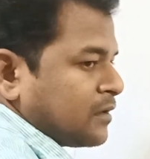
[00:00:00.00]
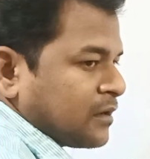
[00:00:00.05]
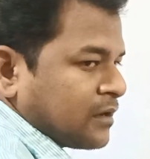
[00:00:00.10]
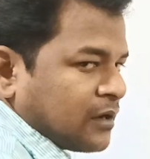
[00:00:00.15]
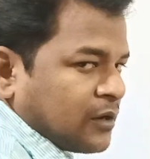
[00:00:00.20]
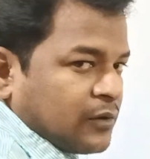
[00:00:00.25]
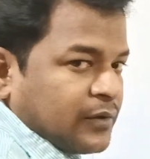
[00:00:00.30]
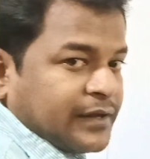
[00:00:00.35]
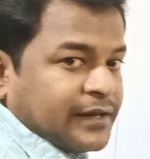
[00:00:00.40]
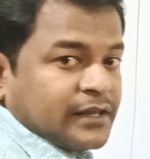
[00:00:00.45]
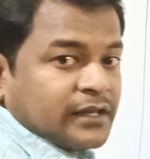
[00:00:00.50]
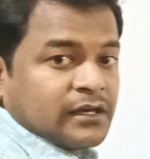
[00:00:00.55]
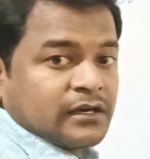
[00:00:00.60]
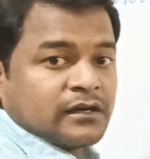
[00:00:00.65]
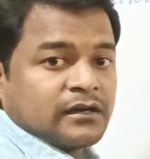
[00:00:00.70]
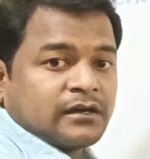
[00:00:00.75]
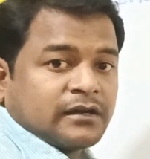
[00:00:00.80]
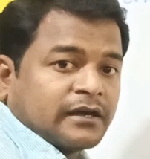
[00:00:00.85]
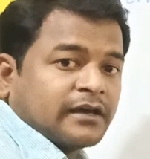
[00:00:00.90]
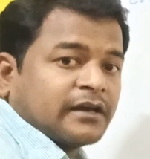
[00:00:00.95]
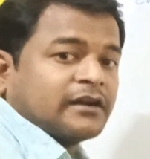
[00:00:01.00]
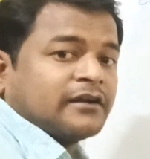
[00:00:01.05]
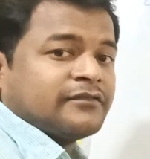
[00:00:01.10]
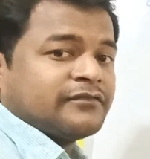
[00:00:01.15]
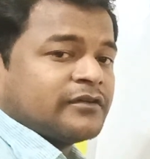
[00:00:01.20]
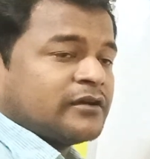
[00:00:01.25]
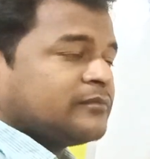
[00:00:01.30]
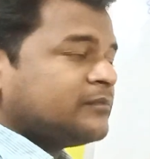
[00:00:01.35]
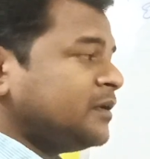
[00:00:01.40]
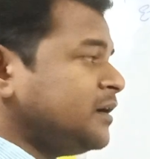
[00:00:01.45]
Now in the error
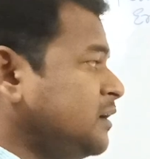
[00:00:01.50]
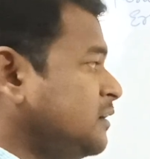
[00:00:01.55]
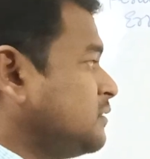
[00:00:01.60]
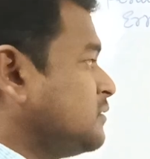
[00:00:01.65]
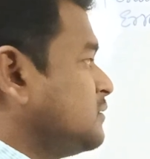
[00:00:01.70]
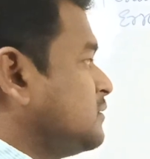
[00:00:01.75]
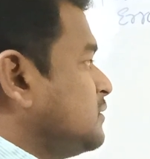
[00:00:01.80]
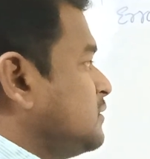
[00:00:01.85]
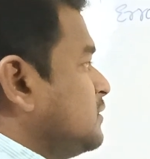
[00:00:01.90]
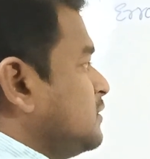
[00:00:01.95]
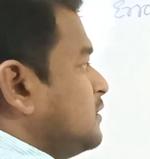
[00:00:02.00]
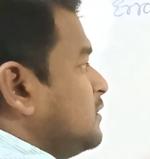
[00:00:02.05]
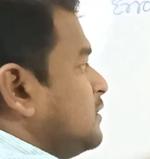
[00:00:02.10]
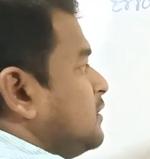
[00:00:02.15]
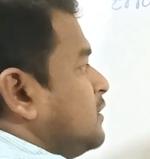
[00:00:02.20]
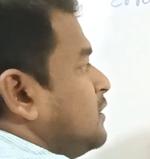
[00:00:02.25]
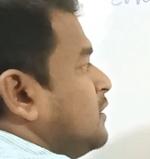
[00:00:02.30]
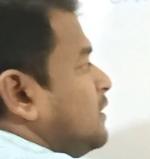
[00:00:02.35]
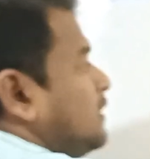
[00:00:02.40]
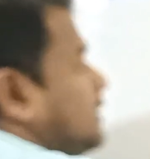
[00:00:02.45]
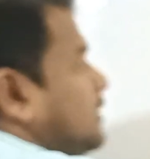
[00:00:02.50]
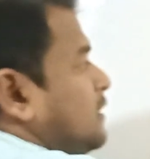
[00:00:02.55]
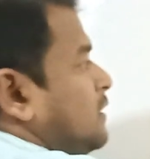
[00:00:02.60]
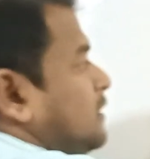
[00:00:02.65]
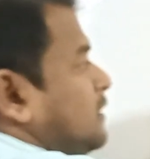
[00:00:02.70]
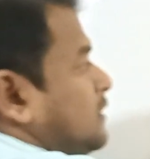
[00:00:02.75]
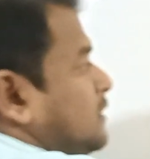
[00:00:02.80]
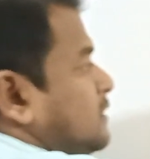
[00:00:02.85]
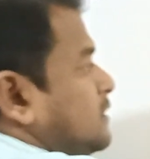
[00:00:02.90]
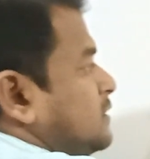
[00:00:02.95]
format,
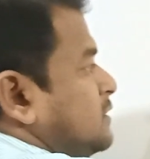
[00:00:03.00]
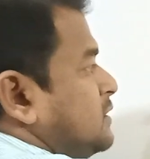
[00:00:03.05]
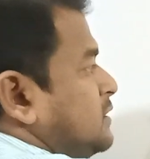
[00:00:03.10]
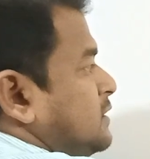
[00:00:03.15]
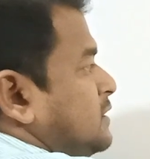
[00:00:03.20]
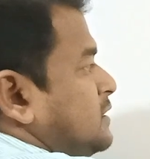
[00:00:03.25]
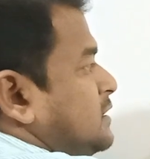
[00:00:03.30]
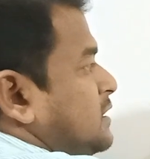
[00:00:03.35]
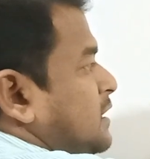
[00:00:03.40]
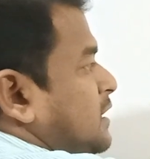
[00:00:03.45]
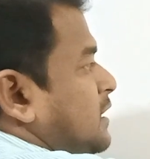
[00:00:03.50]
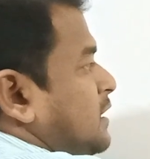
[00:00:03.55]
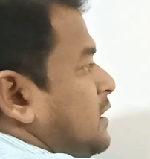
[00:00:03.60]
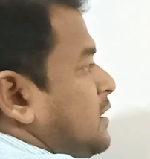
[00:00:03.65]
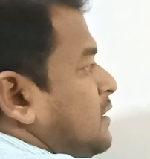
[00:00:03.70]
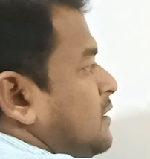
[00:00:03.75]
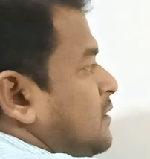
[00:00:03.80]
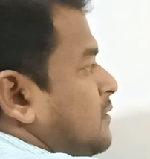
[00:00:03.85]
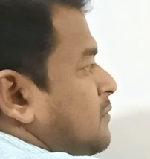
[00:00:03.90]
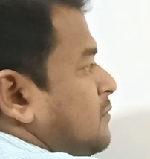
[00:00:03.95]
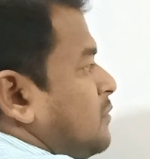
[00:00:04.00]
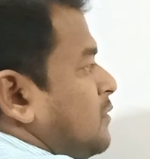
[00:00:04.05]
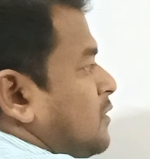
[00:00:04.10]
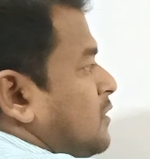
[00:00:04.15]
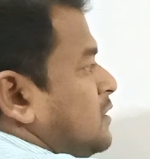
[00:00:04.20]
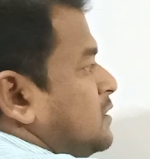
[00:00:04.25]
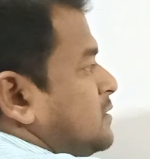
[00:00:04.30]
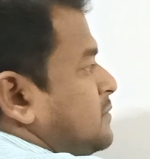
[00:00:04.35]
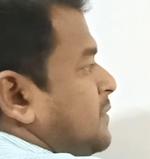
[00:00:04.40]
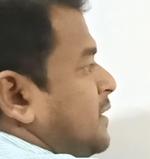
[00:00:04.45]
z
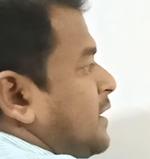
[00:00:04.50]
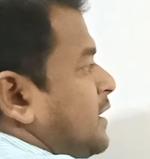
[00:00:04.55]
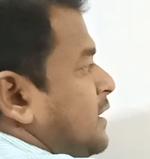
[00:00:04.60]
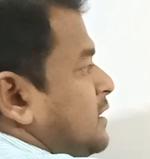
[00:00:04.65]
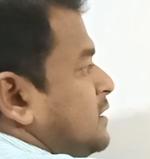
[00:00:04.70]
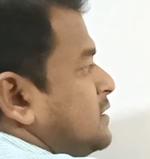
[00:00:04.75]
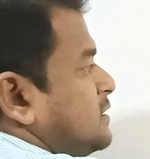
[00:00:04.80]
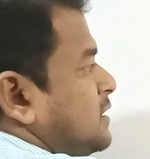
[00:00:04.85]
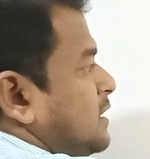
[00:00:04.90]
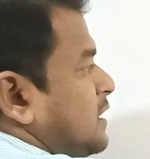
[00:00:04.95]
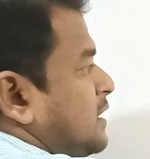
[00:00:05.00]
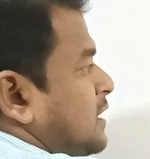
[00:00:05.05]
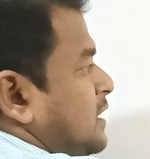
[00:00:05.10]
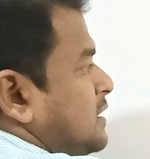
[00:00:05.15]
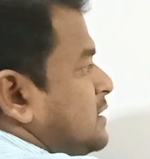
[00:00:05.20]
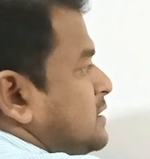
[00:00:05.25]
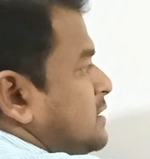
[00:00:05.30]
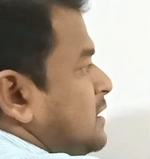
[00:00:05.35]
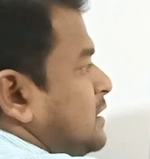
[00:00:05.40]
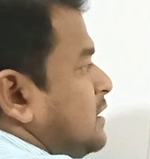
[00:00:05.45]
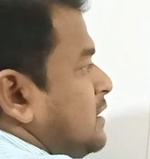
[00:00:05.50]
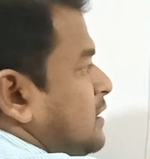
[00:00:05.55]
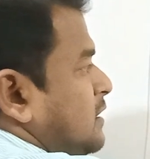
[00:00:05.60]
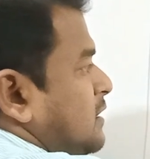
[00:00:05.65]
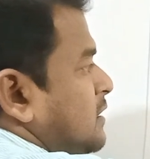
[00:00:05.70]
plus minus delta z,